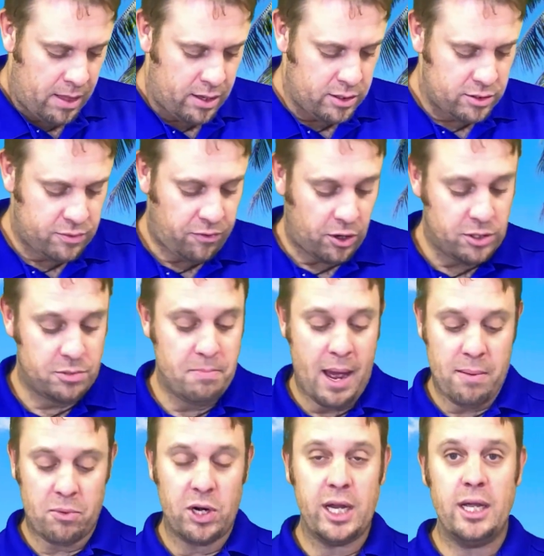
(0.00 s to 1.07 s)
As far as
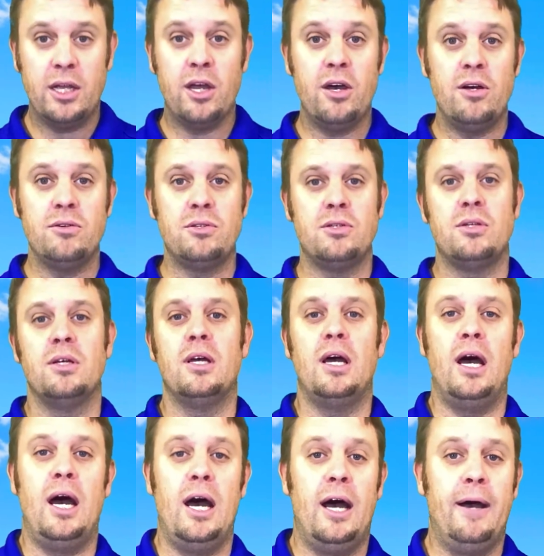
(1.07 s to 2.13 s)
memory goes,
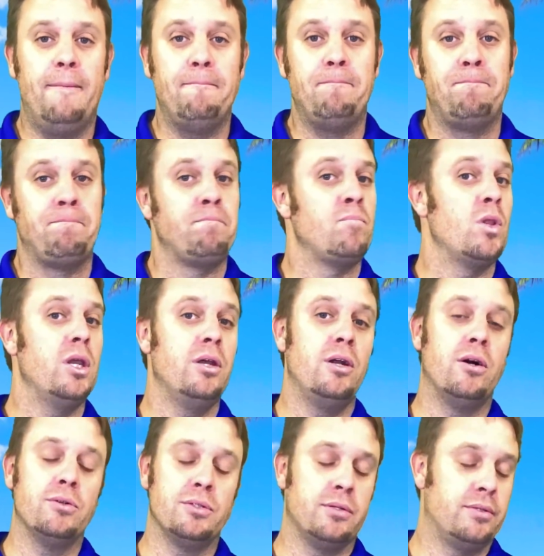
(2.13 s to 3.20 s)

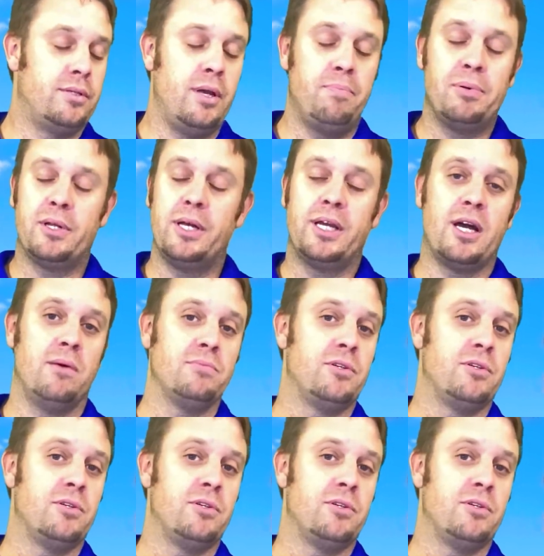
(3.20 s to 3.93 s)
it typically comes